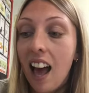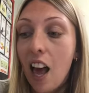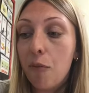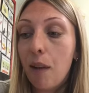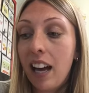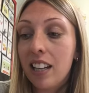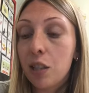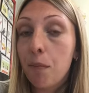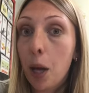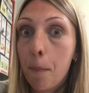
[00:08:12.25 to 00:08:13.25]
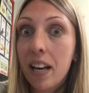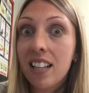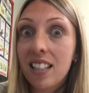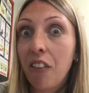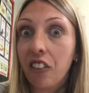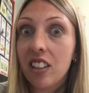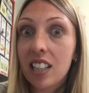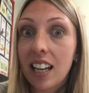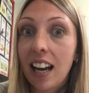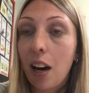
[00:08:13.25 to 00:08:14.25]
and to make a big
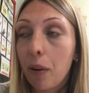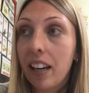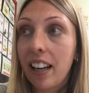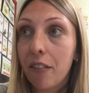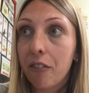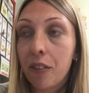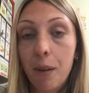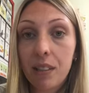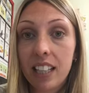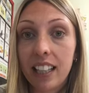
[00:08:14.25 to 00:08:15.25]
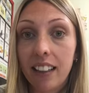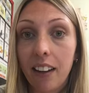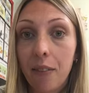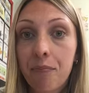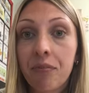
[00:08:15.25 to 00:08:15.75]
difference to how we live in particular.